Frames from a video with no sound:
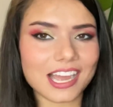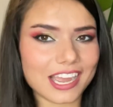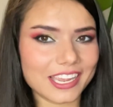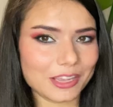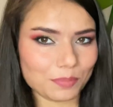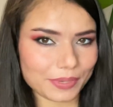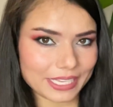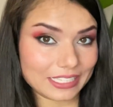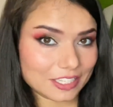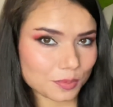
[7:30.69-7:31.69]
I am
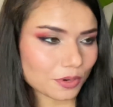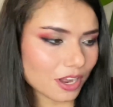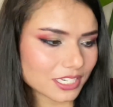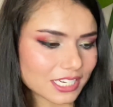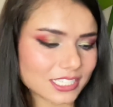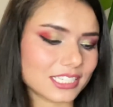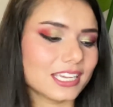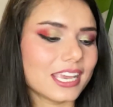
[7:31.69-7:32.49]
picking this product.